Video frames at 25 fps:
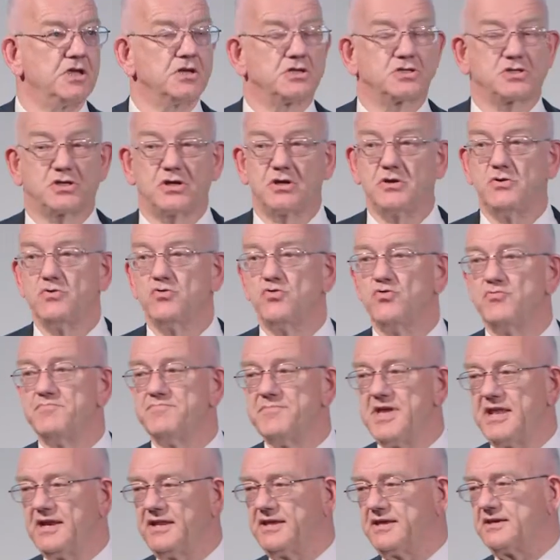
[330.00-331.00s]
2
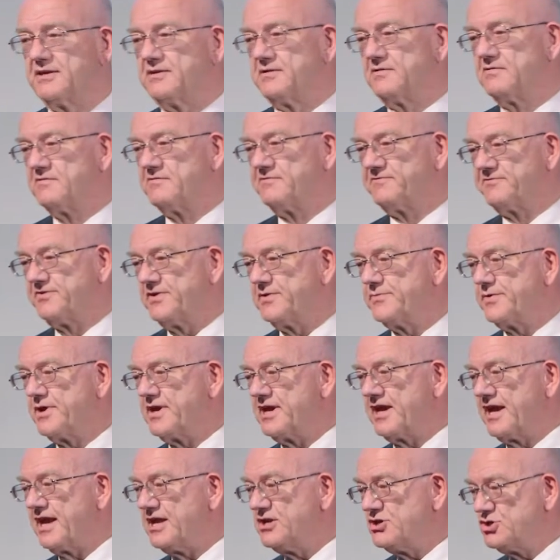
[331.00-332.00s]
million fewer
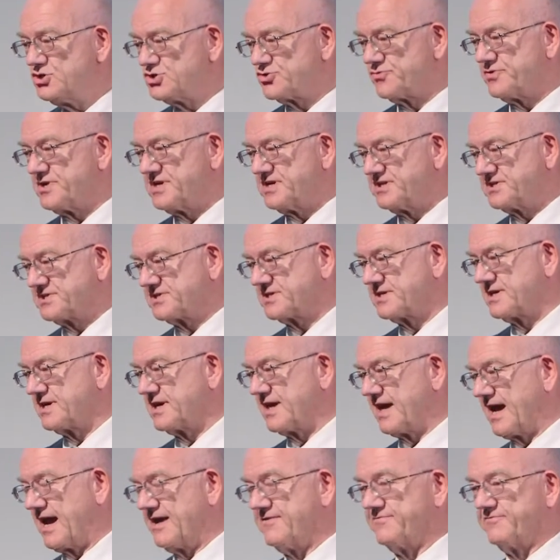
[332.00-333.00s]
injuries
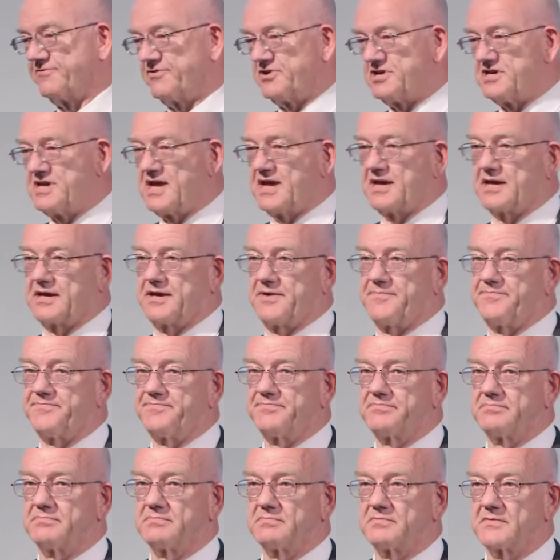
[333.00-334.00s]
every year,
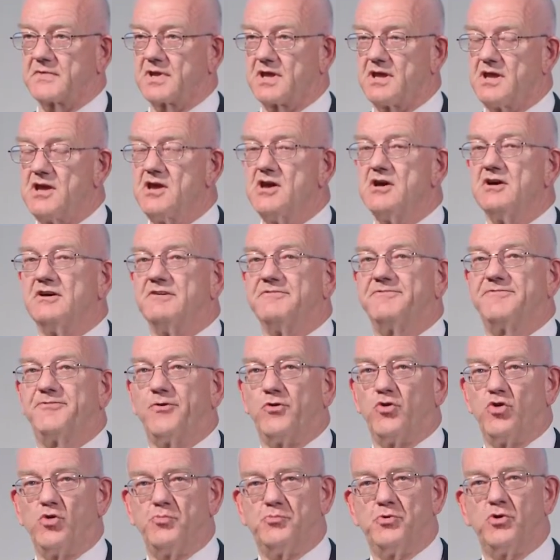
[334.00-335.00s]

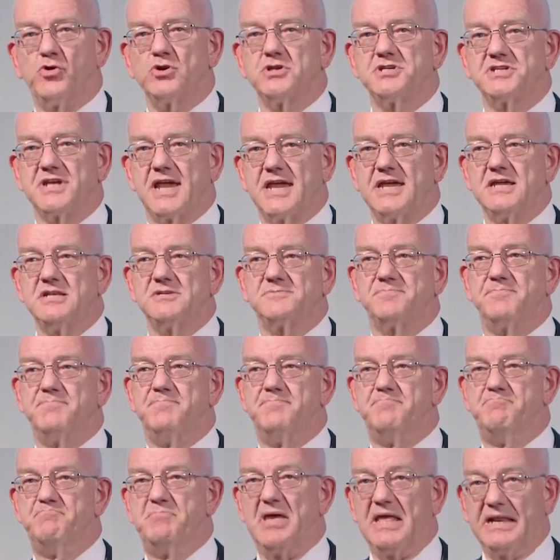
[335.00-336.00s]
4.8
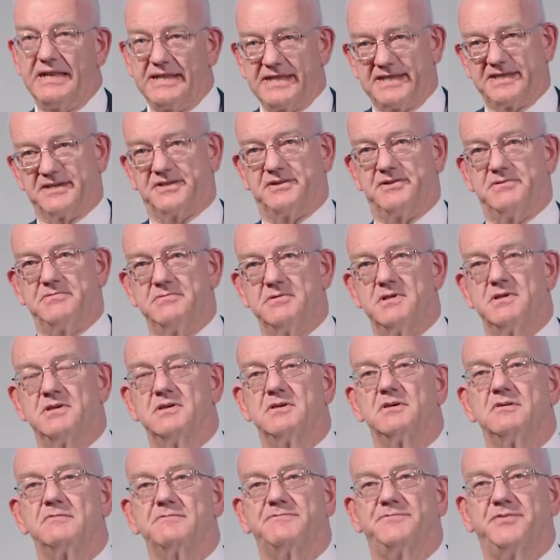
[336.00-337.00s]
billion
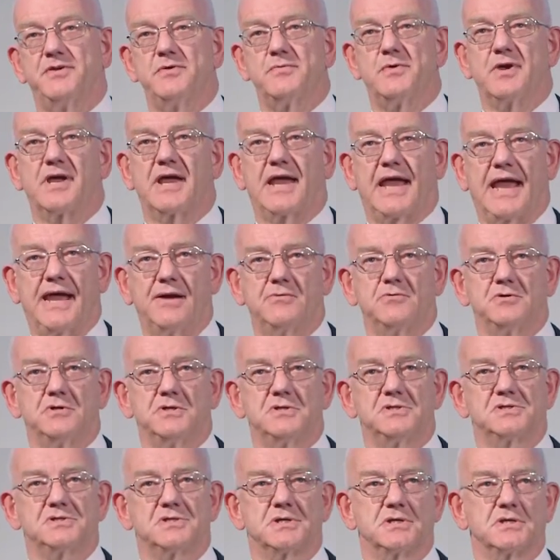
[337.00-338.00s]
fewer
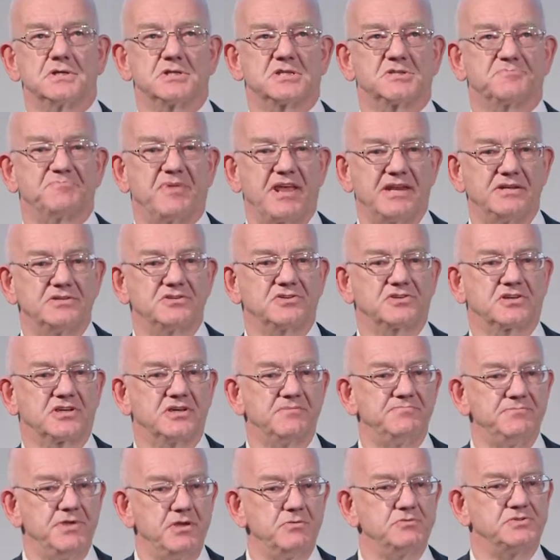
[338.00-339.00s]
hours spent
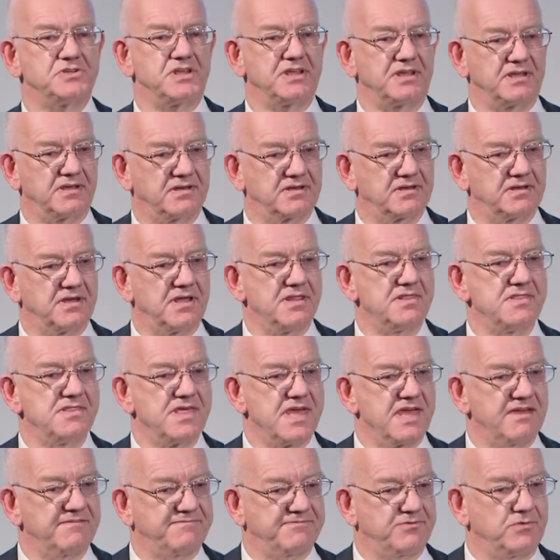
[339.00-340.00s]
commuting and
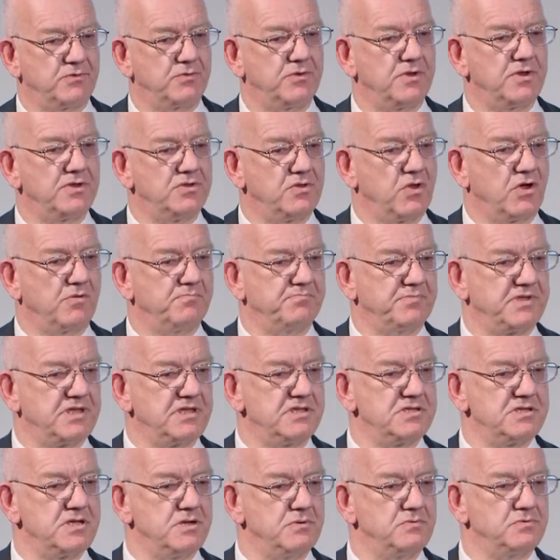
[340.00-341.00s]
therefore not
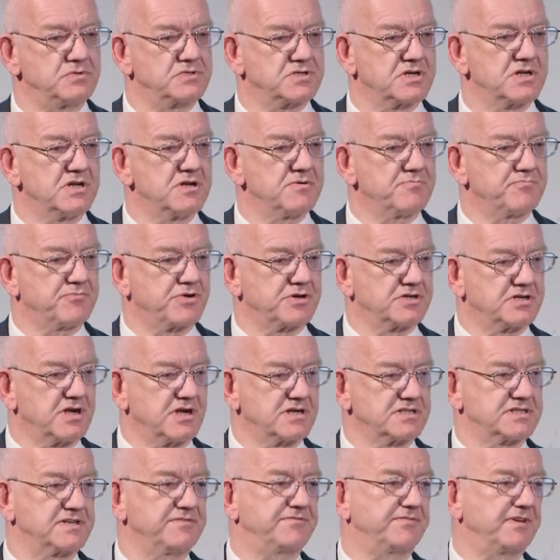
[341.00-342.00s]
being used
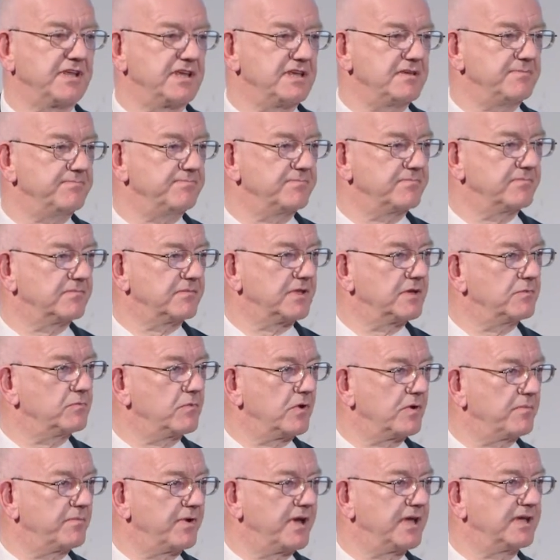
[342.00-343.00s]
productively in
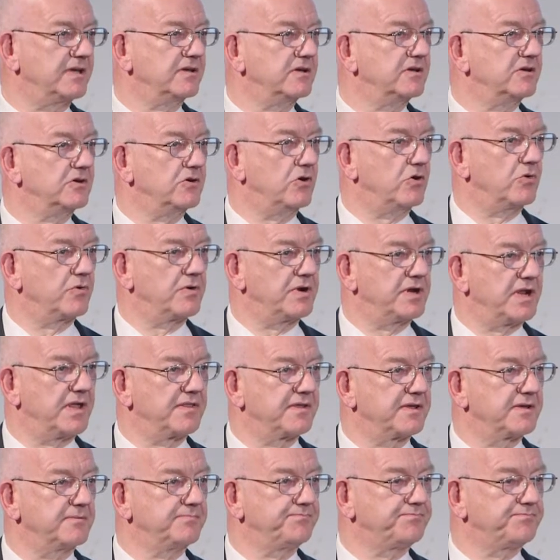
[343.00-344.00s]
one way or another.